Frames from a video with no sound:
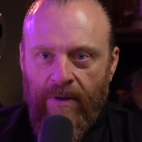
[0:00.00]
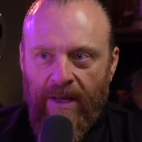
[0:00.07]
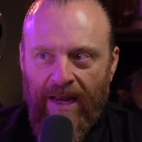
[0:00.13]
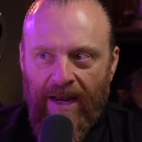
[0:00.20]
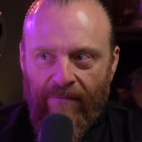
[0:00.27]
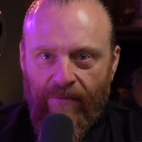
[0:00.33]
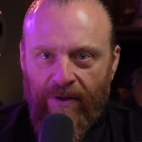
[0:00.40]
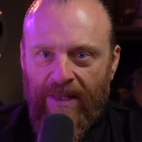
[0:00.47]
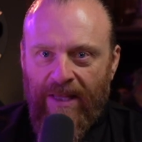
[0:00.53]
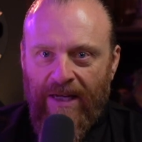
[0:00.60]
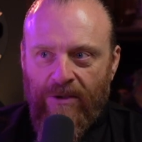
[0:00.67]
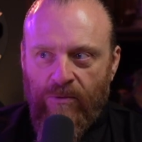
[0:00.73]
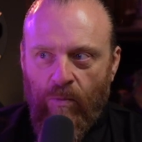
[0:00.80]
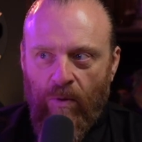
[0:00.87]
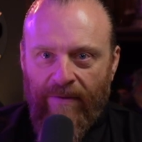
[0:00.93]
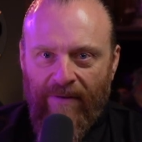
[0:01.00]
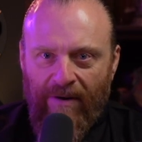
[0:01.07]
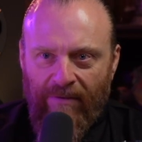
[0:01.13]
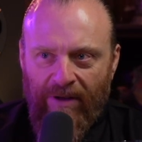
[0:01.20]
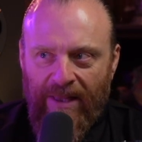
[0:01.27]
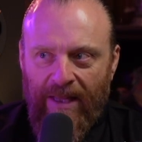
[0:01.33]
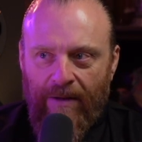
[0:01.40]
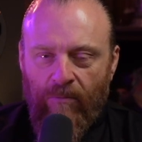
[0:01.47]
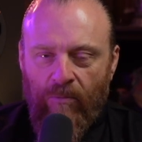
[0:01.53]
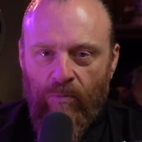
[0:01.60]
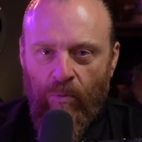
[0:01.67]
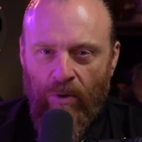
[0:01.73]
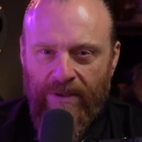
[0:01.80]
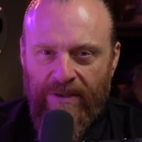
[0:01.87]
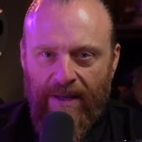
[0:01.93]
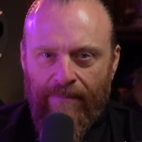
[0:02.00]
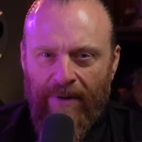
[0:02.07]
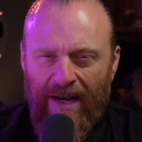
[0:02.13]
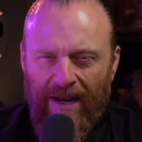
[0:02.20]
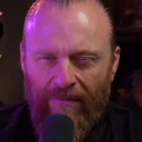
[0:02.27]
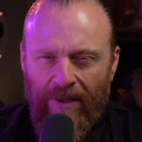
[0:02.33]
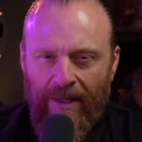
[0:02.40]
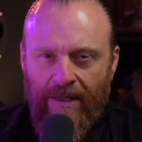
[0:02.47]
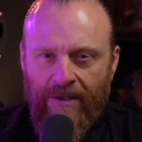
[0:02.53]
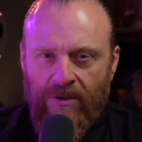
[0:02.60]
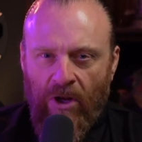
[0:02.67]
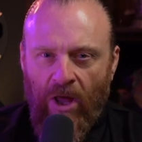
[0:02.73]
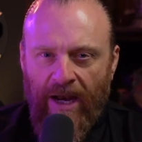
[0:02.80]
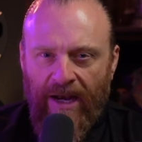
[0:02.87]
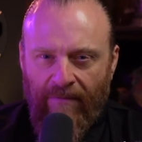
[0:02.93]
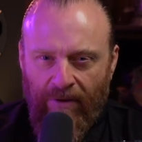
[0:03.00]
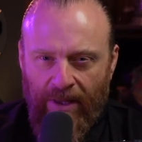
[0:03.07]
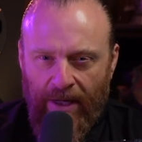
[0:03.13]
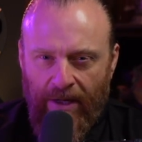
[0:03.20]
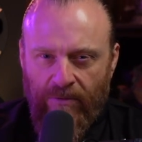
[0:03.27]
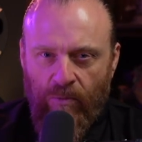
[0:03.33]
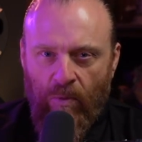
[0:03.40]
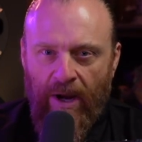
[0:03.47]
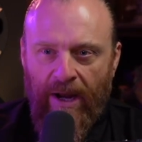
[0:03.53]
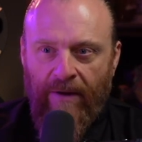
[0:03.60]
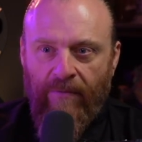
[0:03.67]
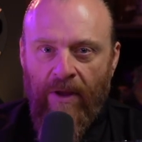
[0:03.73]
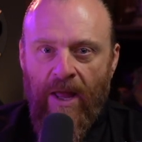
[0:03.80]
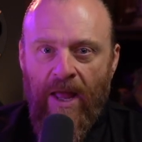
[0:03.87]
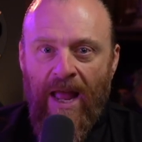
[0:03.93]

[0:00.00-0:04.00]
everything is wave everything what does that mean everything is light everything is wave